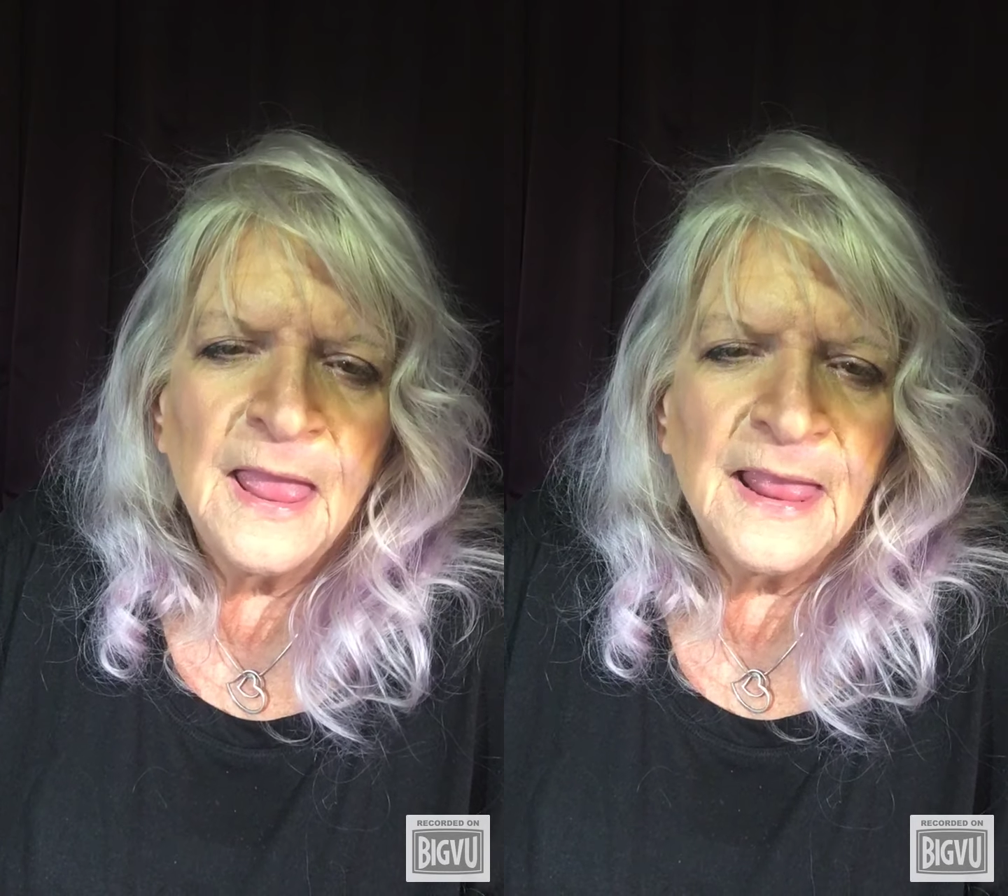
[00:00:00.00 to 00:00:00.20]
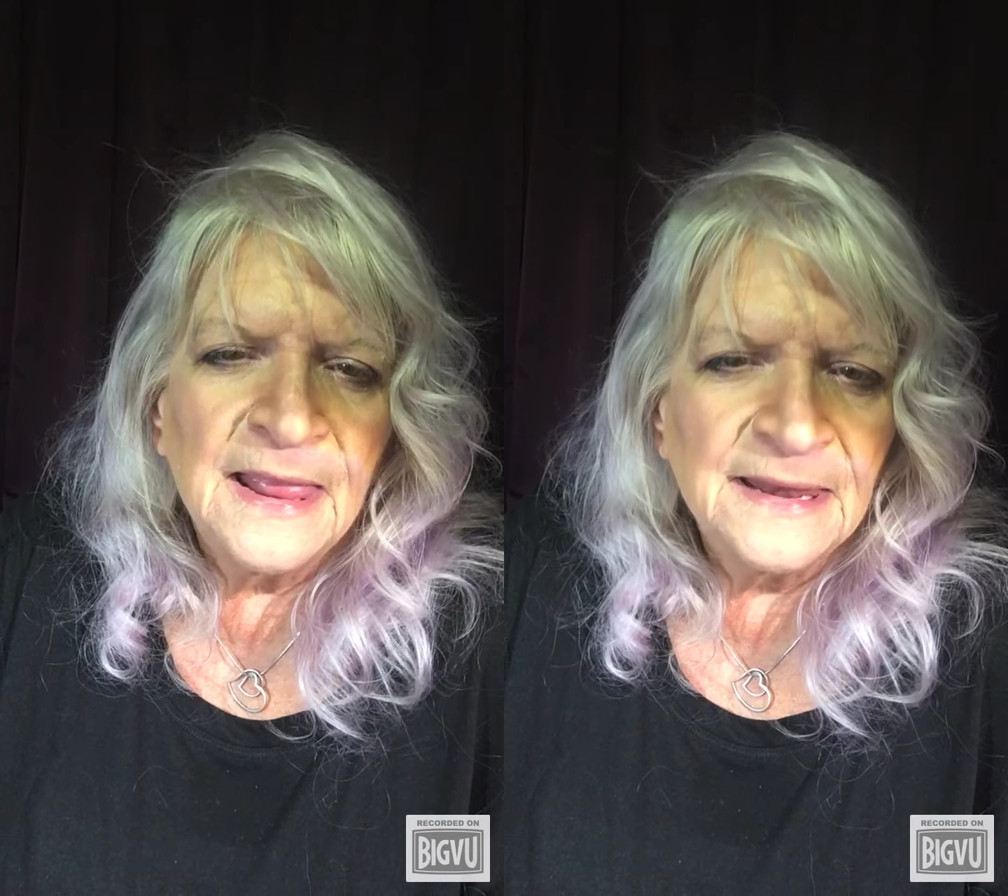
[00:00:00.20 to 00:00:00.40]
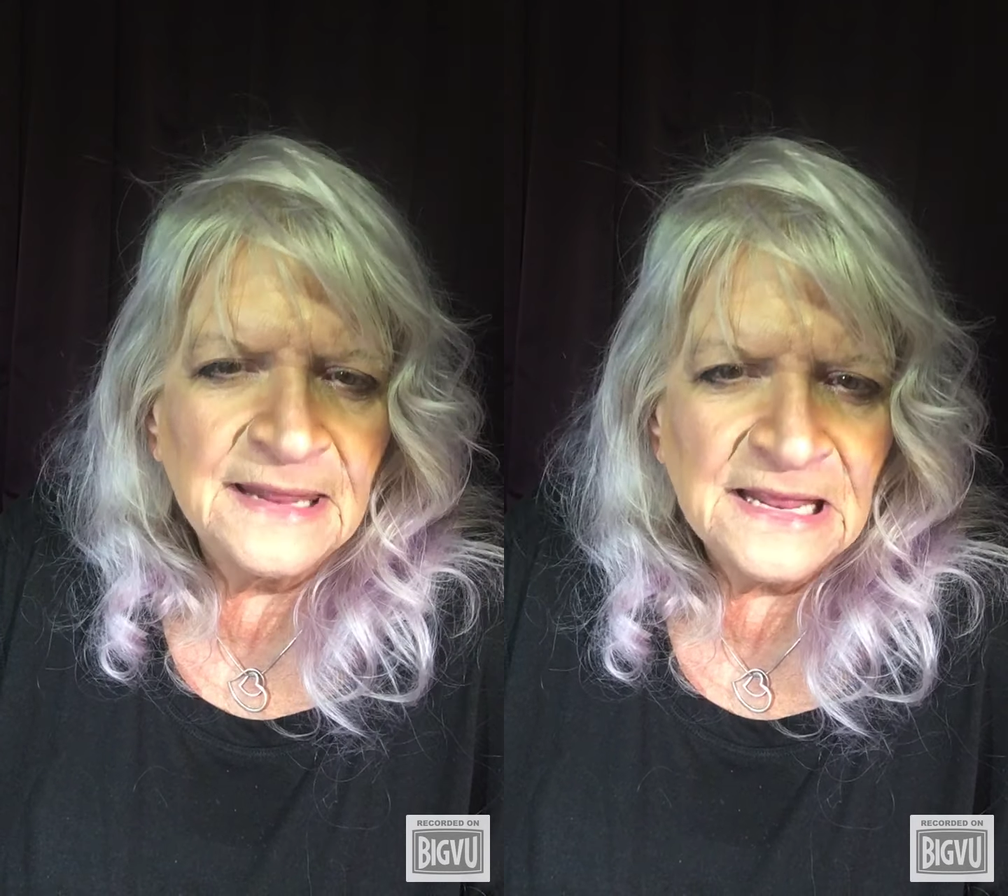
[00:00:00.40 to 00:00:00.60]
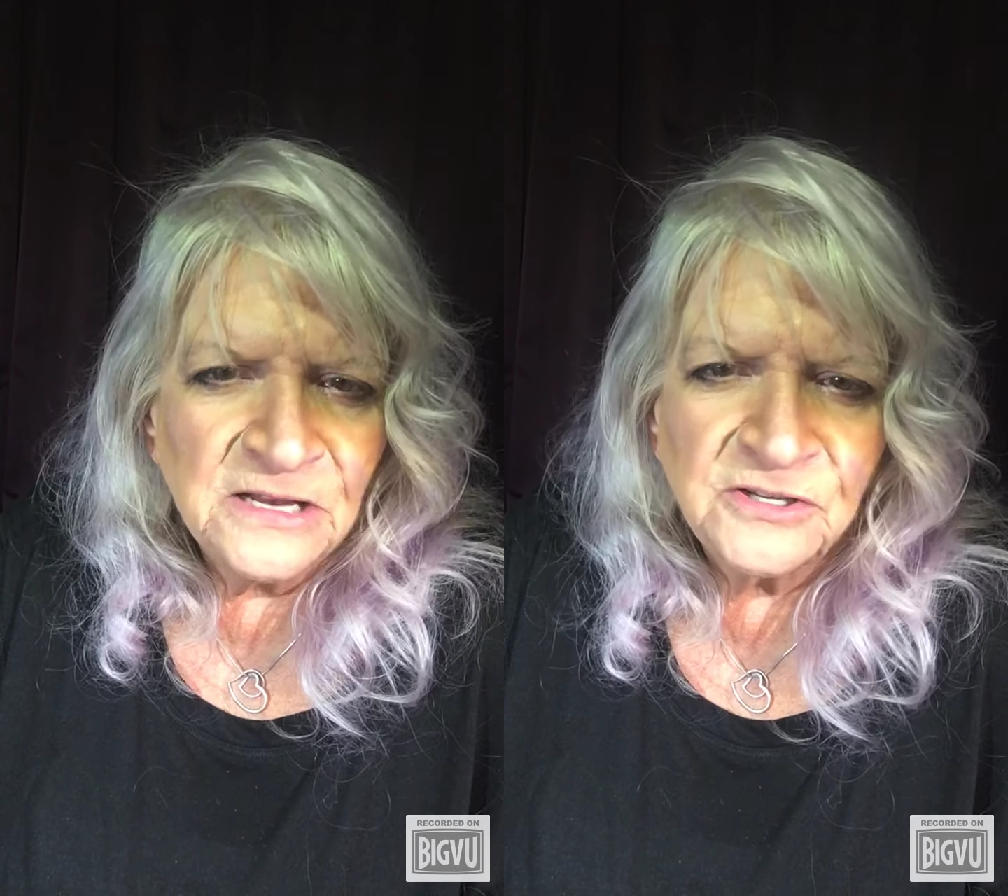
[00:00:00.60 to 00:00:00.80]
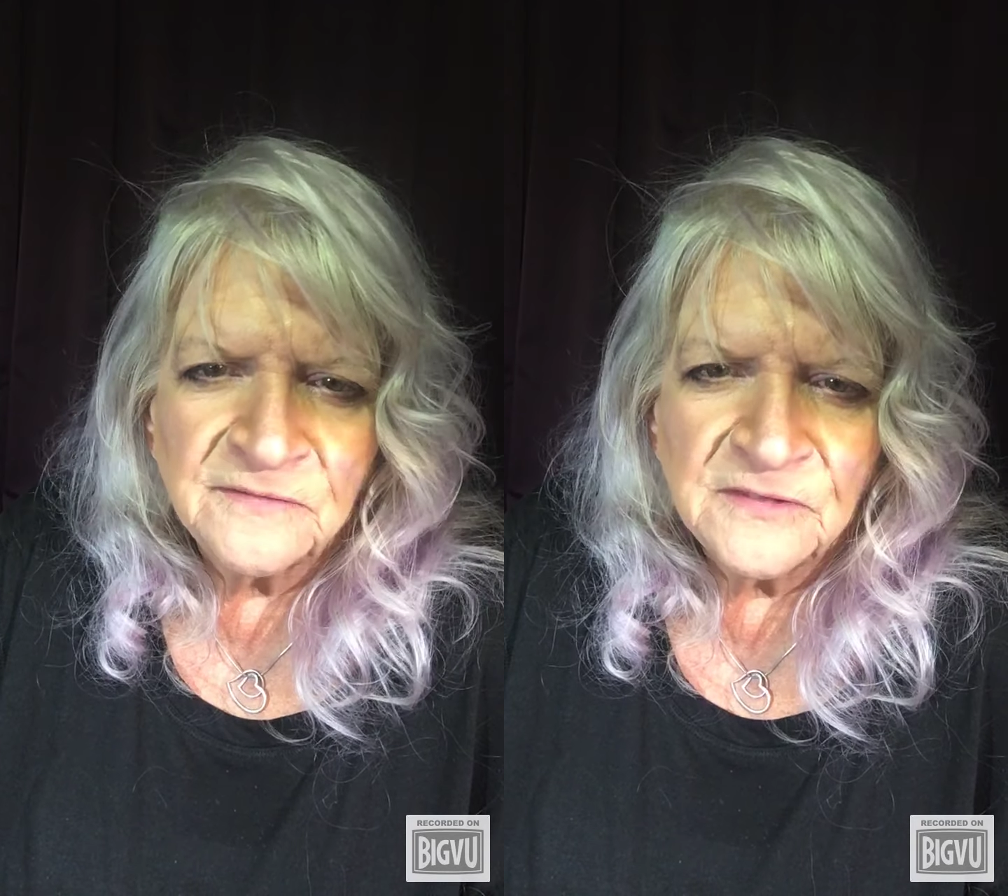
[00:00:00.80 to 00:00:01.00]
and
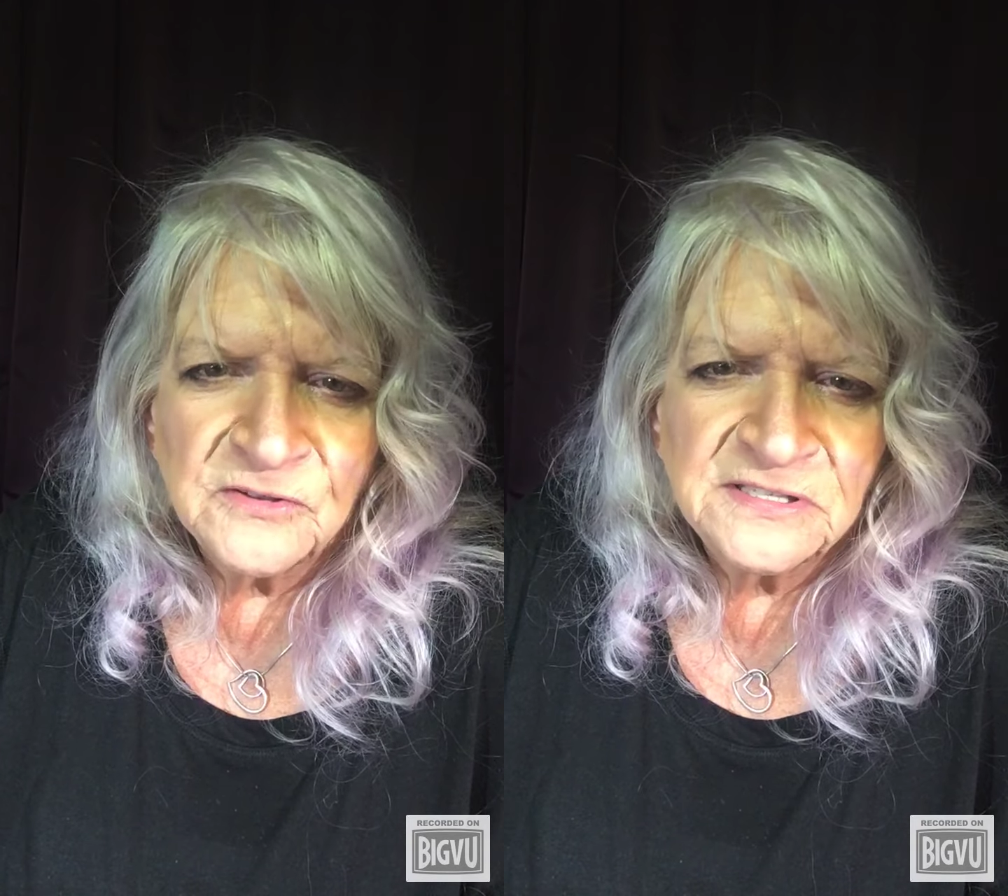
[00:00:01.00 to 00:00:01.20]
each of those